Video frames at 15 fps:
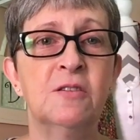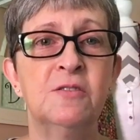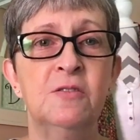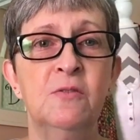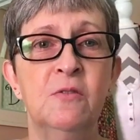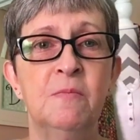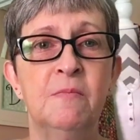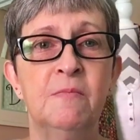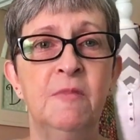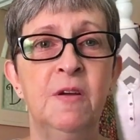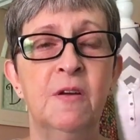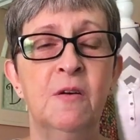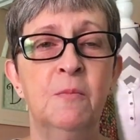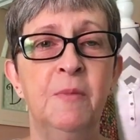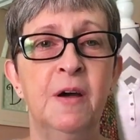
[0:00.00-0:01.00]
to and, you
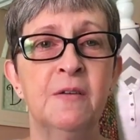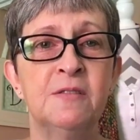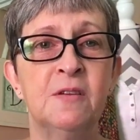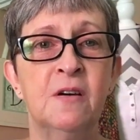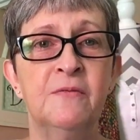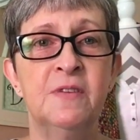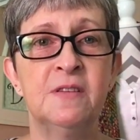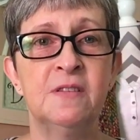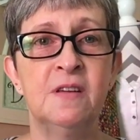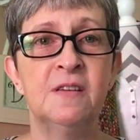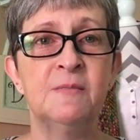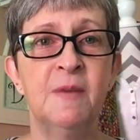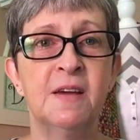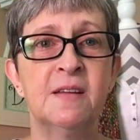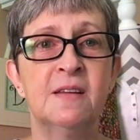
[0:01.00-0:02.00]
know, bounce off, it
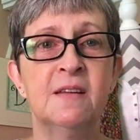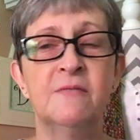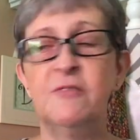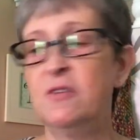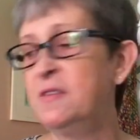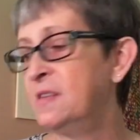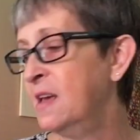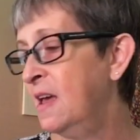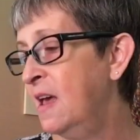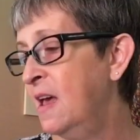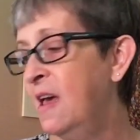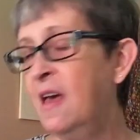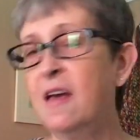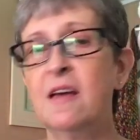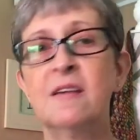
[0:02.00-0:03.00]
does make a difference.
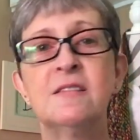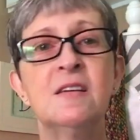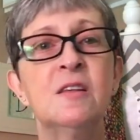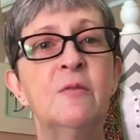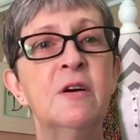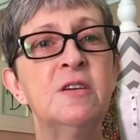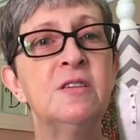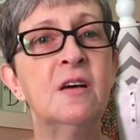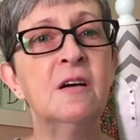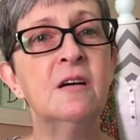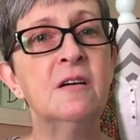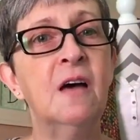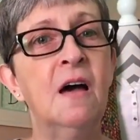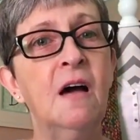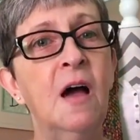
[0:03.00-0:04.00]
Because otherwise, I
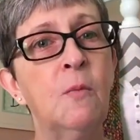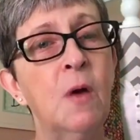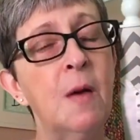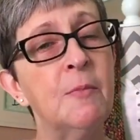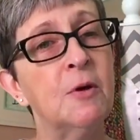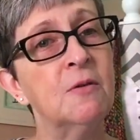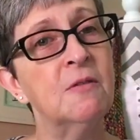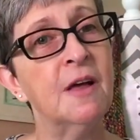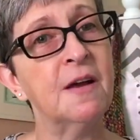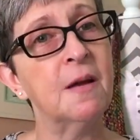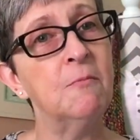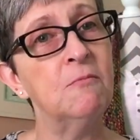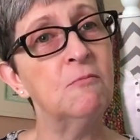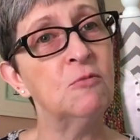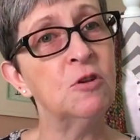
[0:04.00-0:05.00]
ramble like
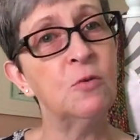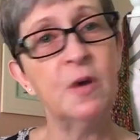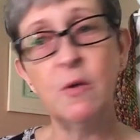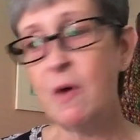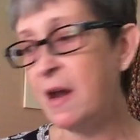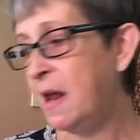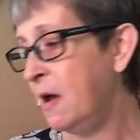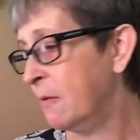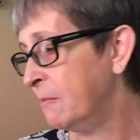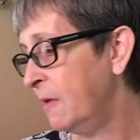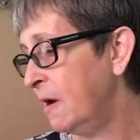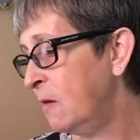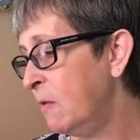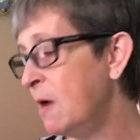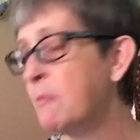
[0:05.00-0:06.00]
I'm doing right
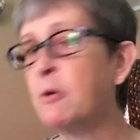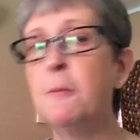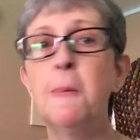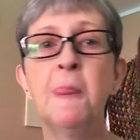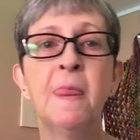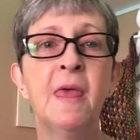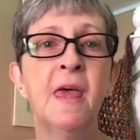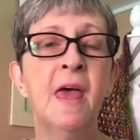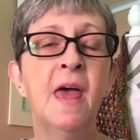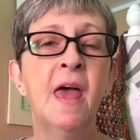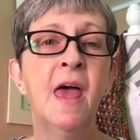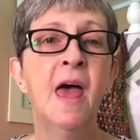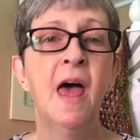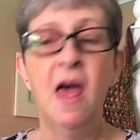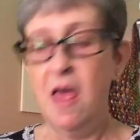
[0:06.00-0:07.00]
now. I ramble.
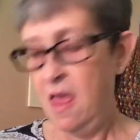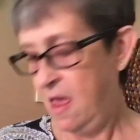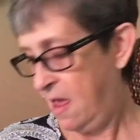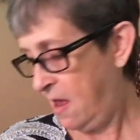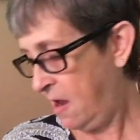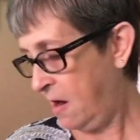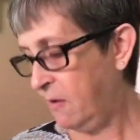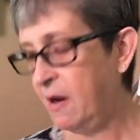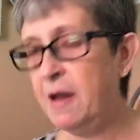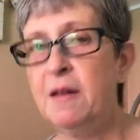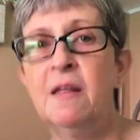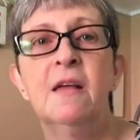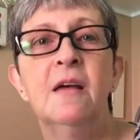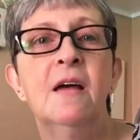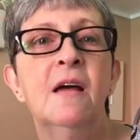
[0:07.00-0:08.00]
All right,
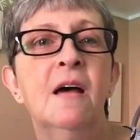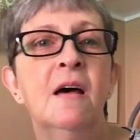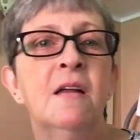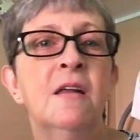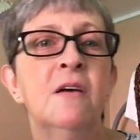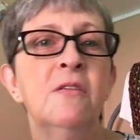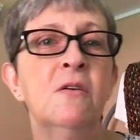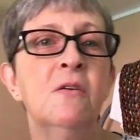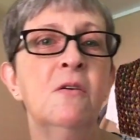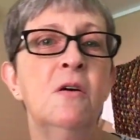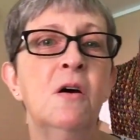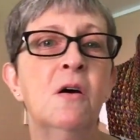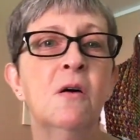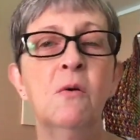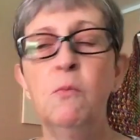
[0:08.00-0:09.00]
another
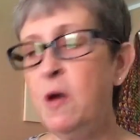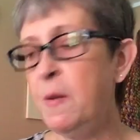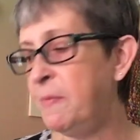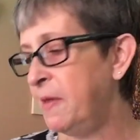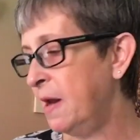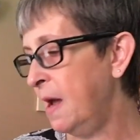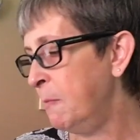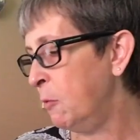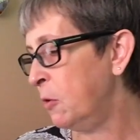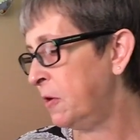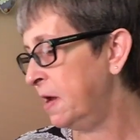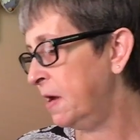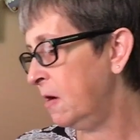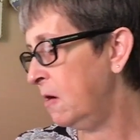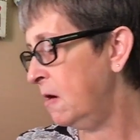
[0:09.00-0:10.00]
whip that I'm
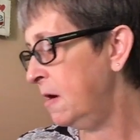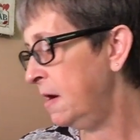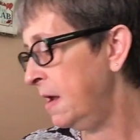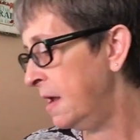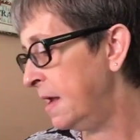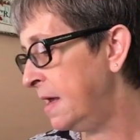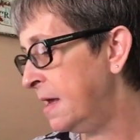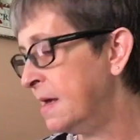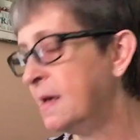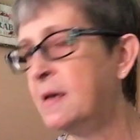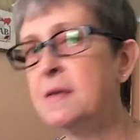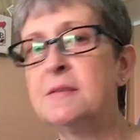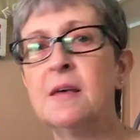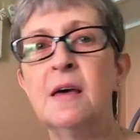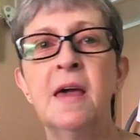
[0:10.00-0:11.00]
working on
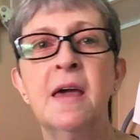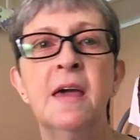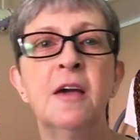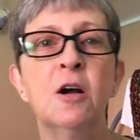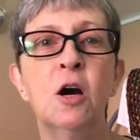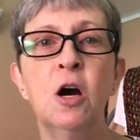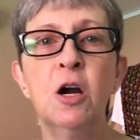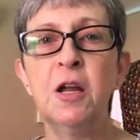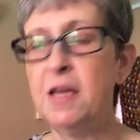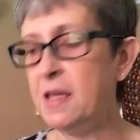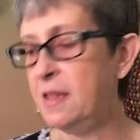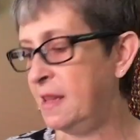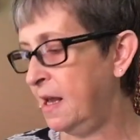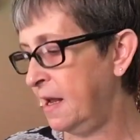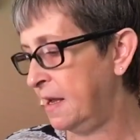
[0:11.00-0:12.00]
is a
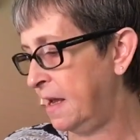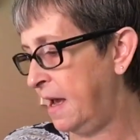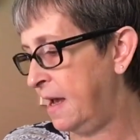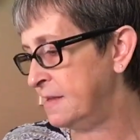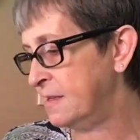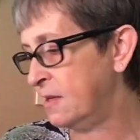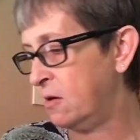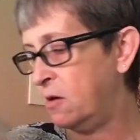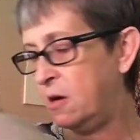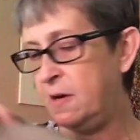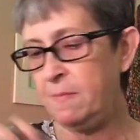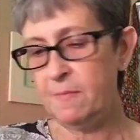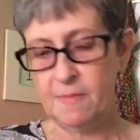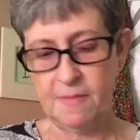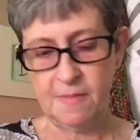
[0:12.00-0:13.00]
cardigan that I cast on.
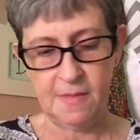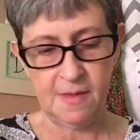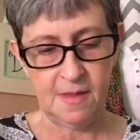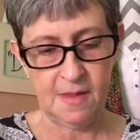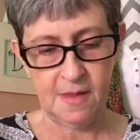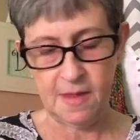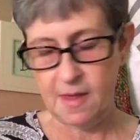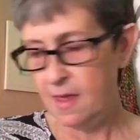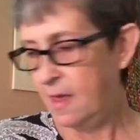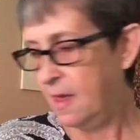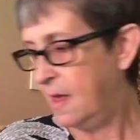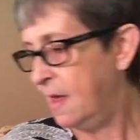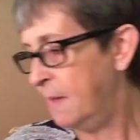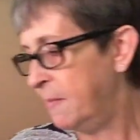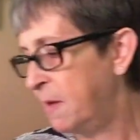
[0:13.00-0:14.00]

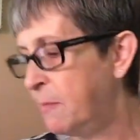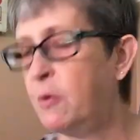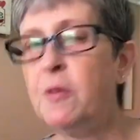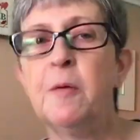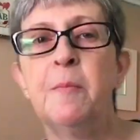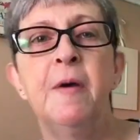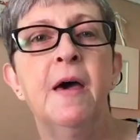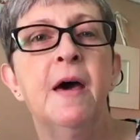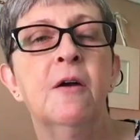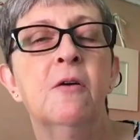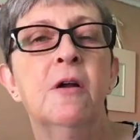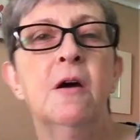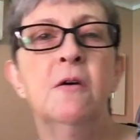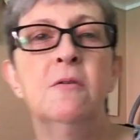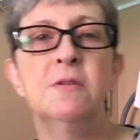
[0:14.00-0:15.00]
Let me pull the pattern
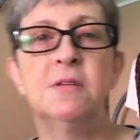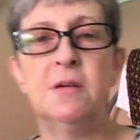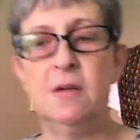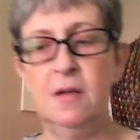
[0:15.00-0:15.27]
out.